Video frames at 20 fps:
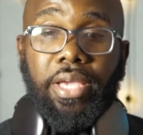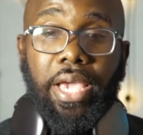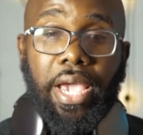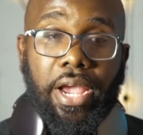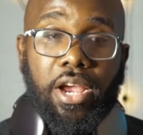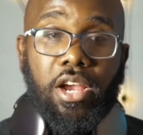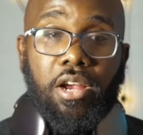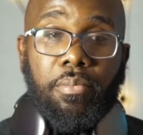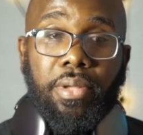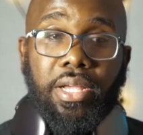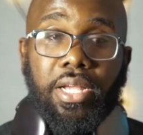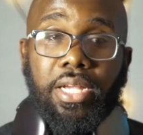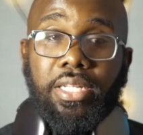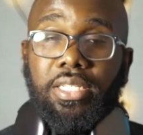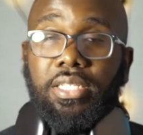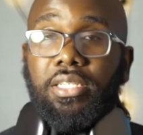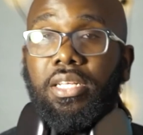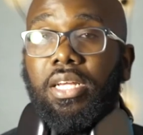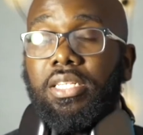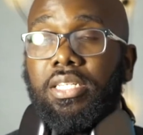Air because
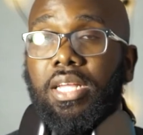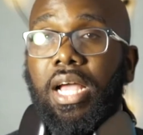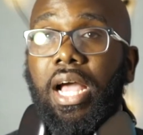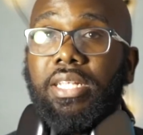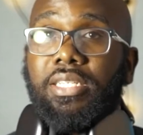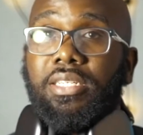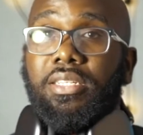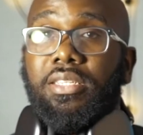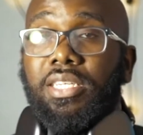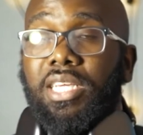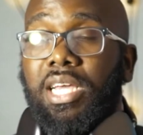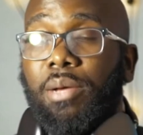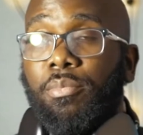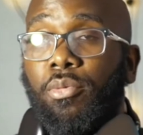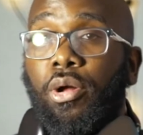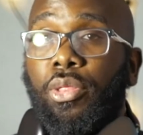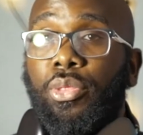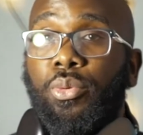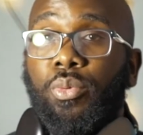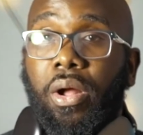it does constantly come
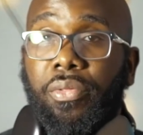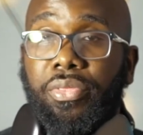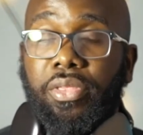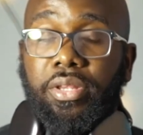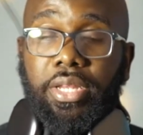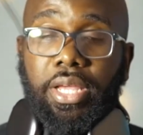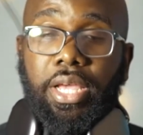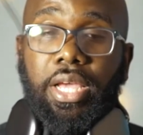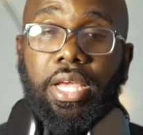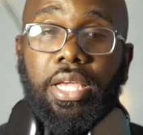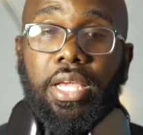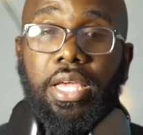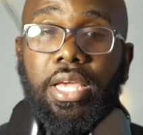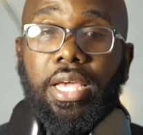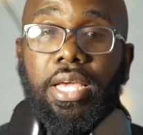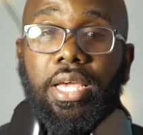on throughout the day